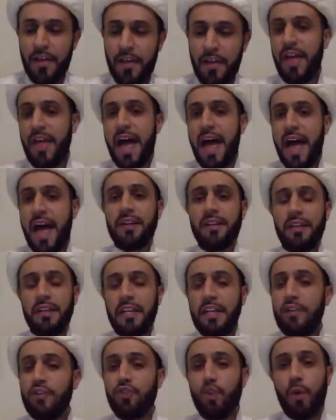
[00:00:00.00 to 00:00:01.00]
that
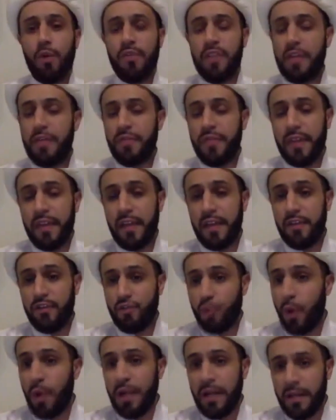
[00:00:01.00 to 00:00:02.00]
they
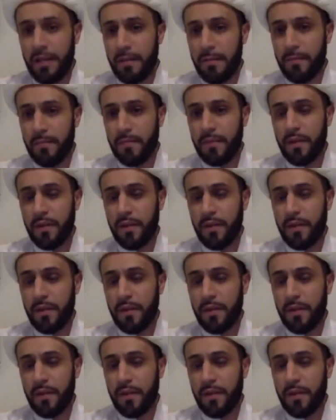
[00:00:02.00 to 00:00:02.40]
join him,